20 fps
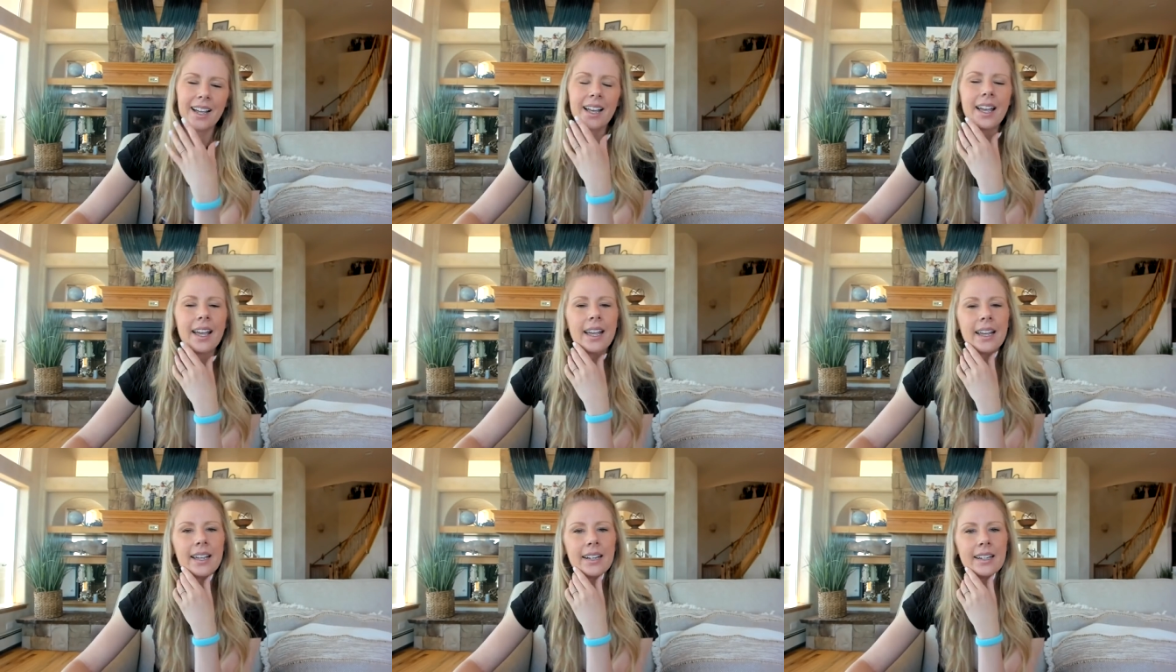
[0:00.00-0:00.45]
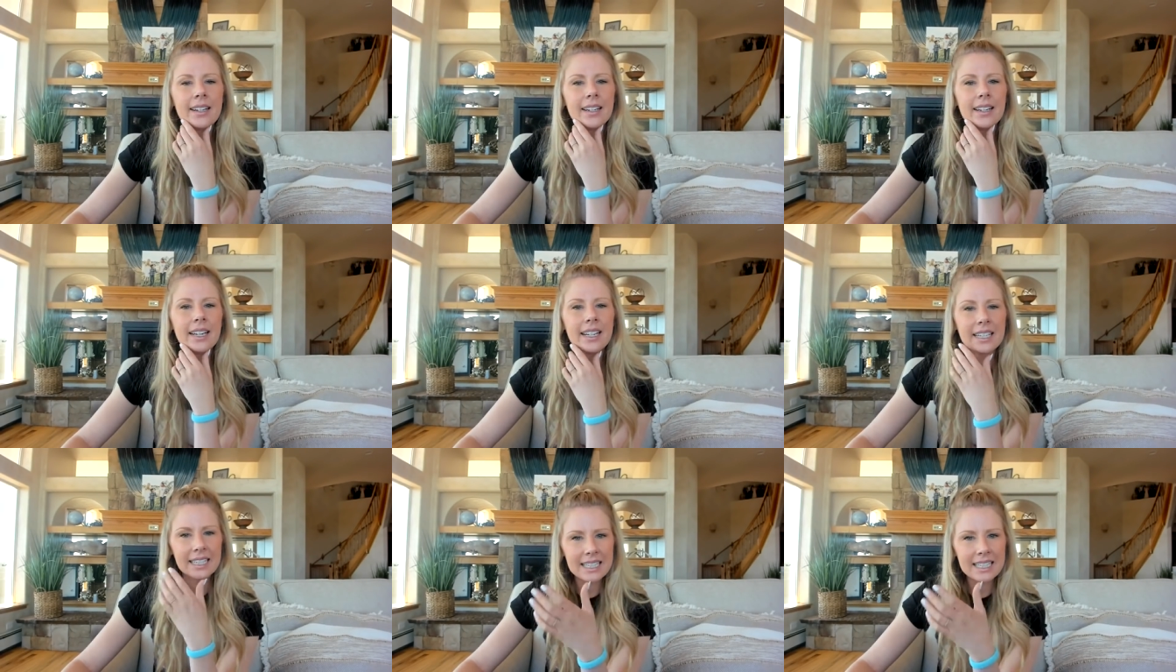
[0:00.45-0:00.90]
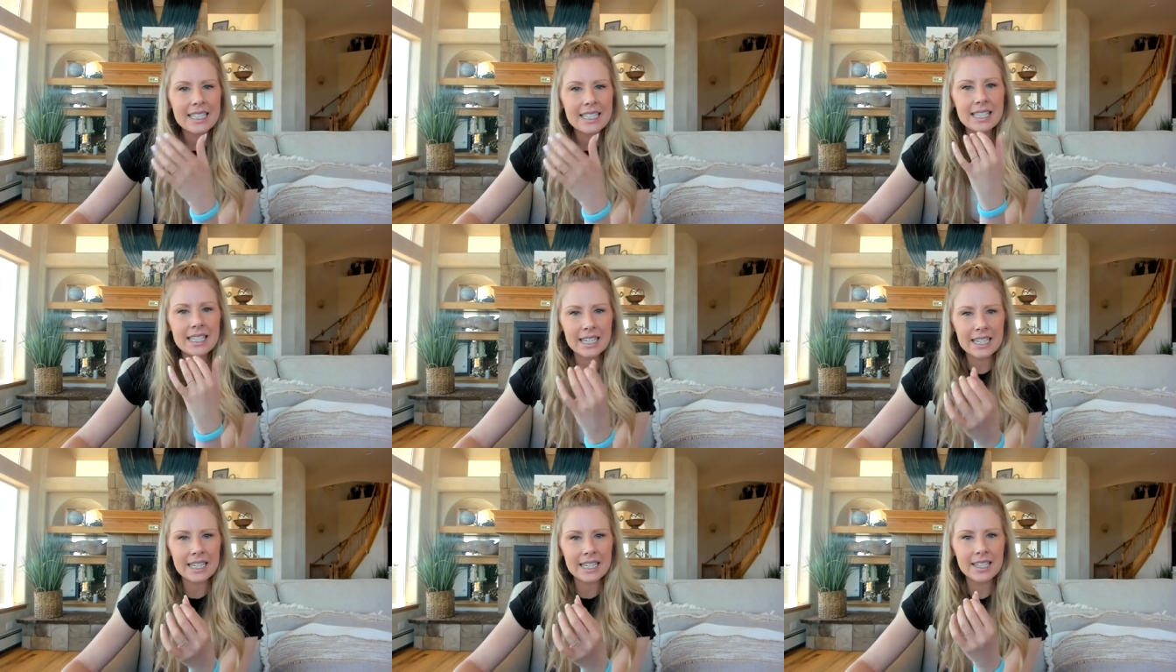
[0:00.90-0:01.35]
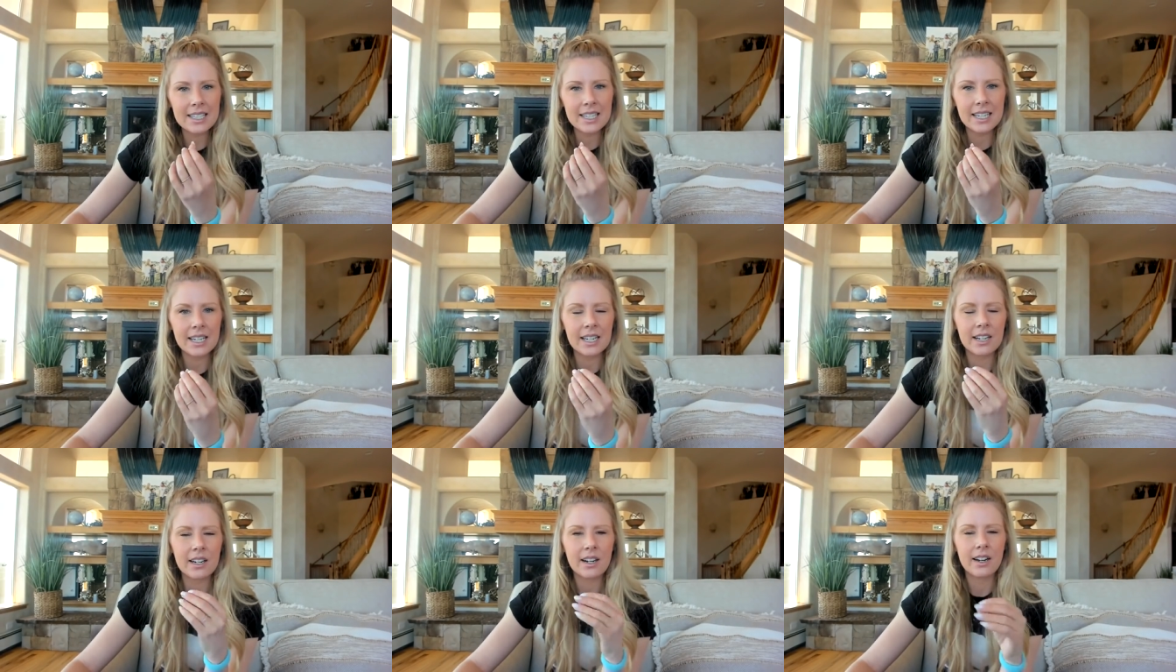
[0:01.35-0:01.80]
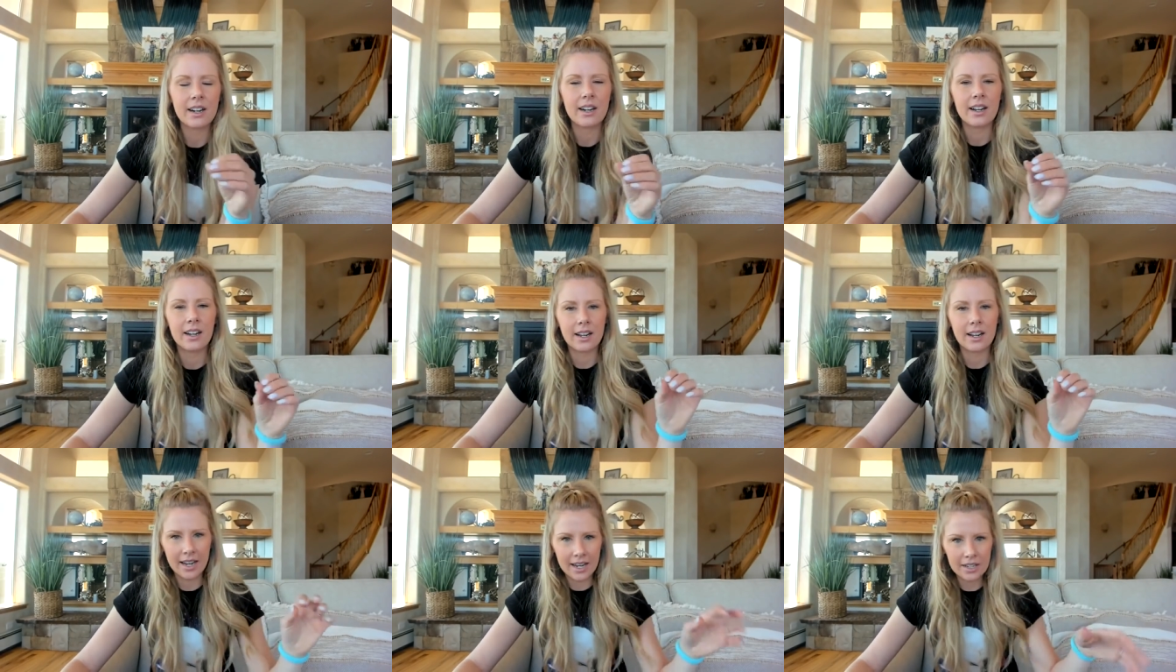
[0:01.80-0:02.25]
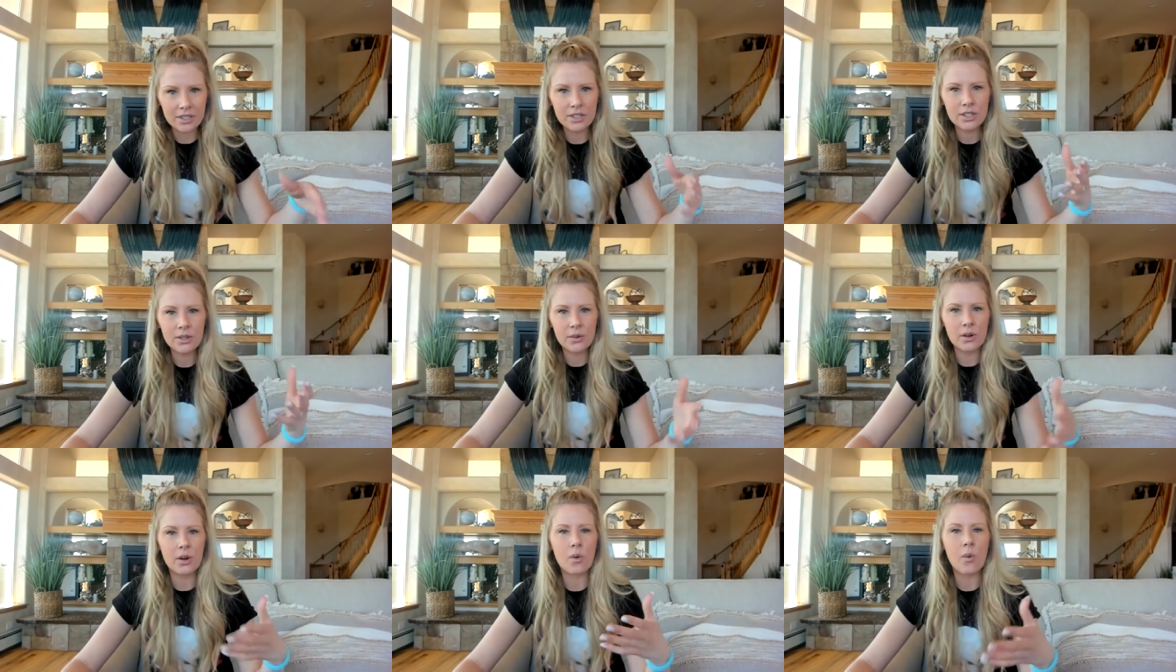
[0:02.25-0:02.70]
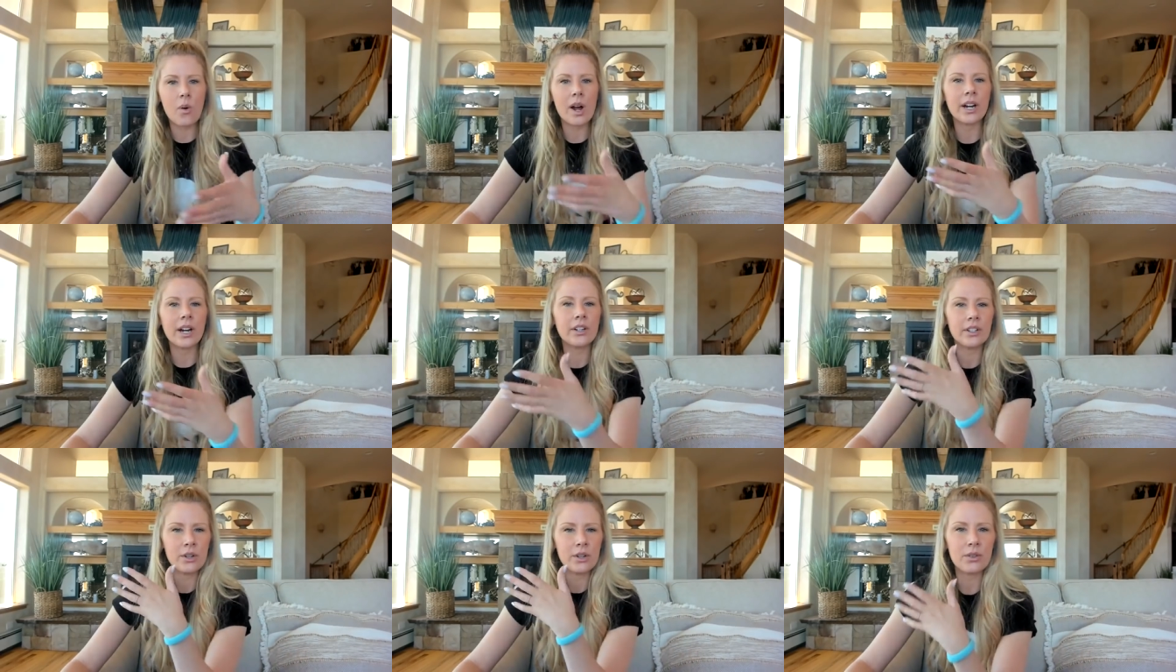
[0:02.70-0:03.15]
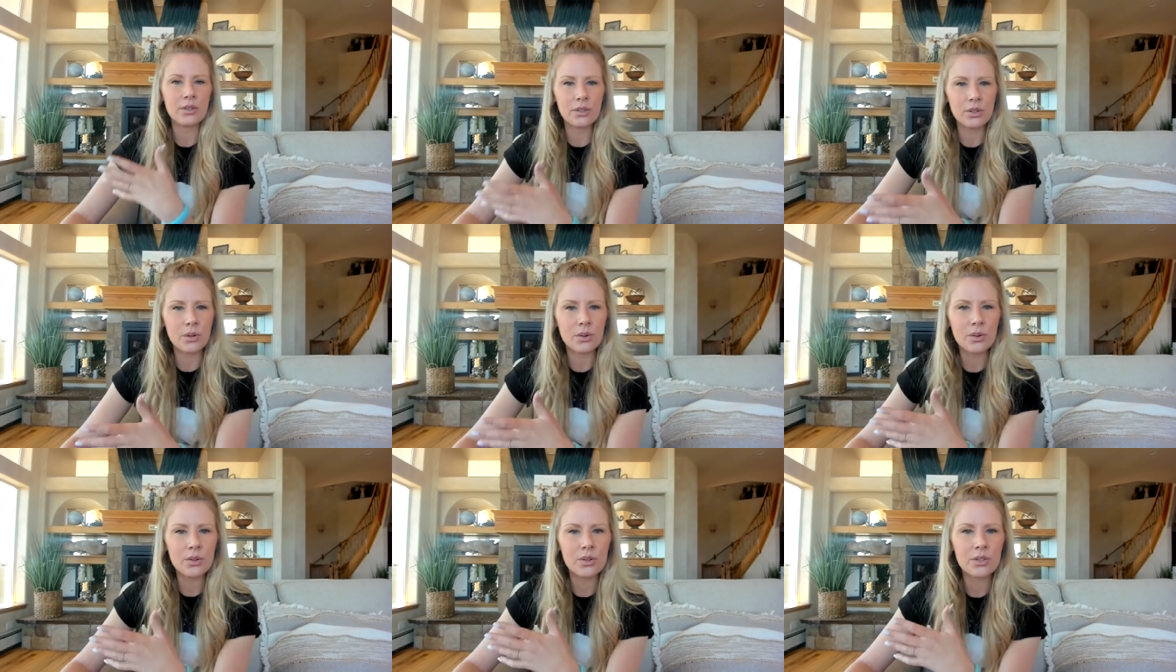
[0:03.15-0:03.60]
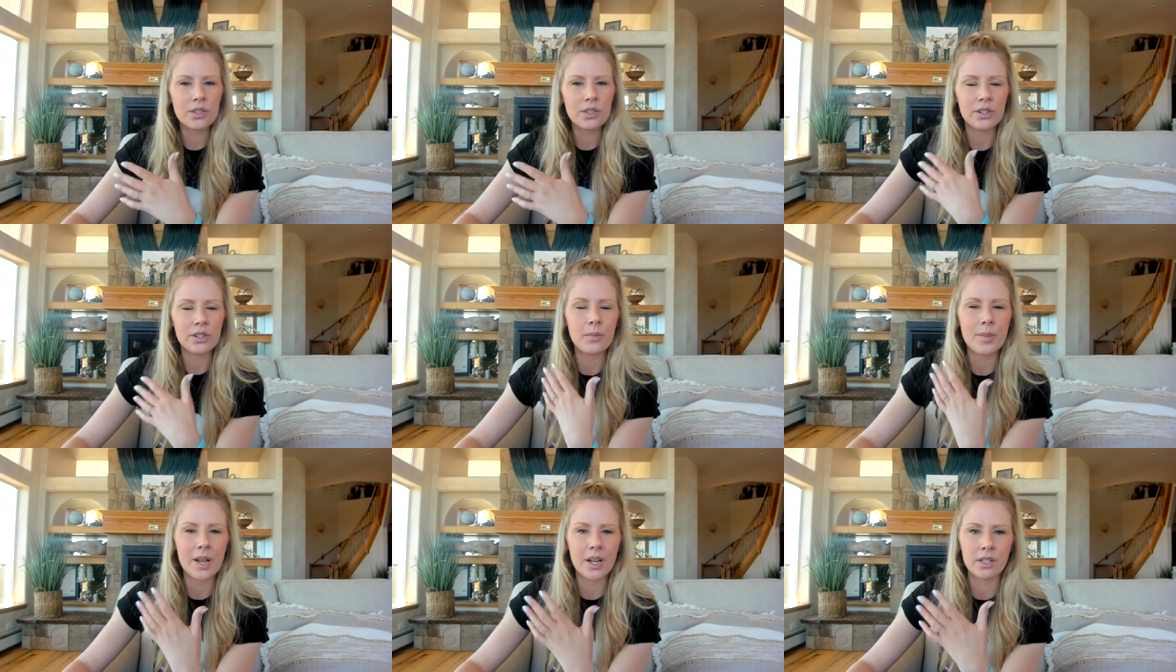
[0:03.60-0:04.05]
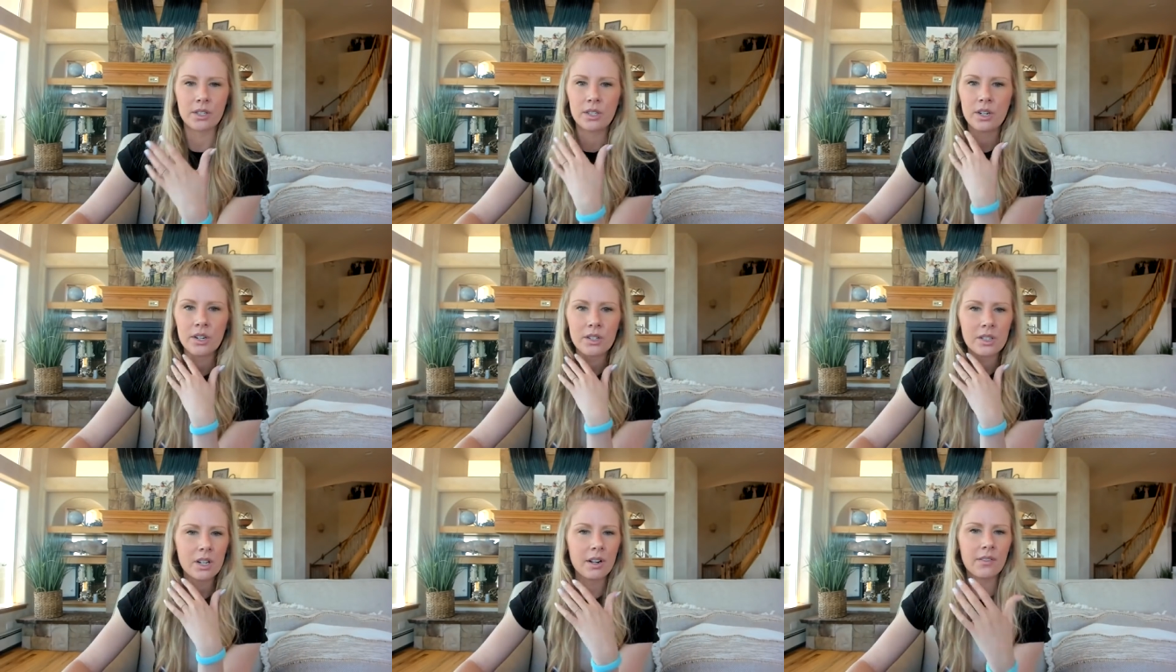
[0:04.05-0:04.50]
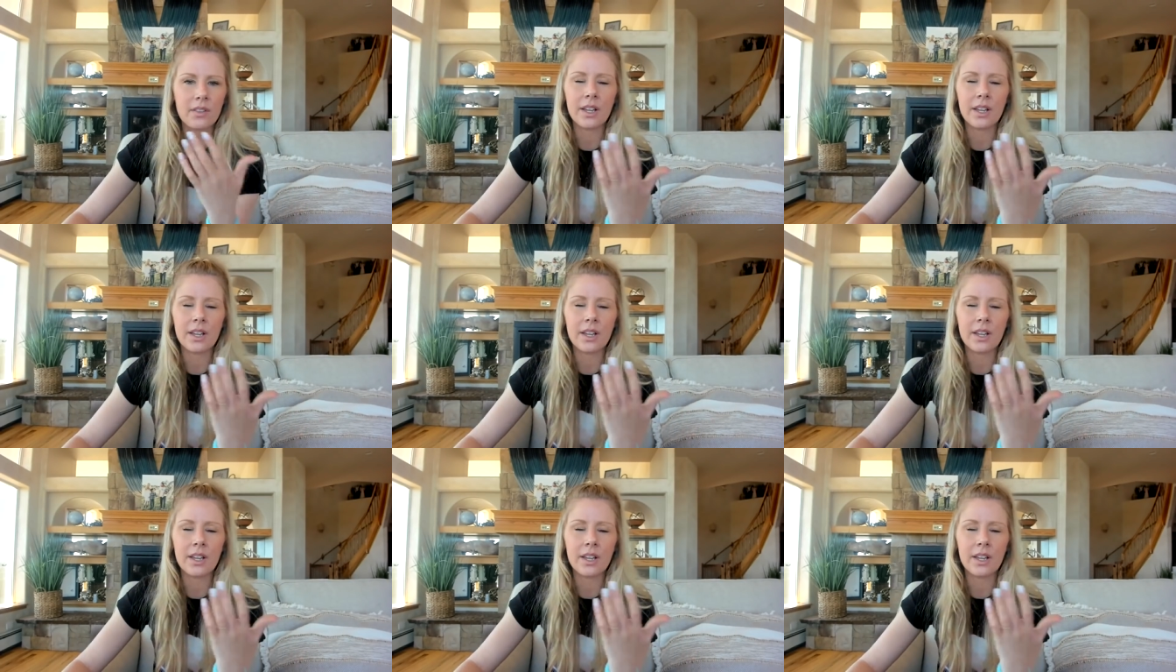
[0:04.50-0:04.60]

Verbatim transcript: and it is easy as you acquire, you know, the tools and you master yourself.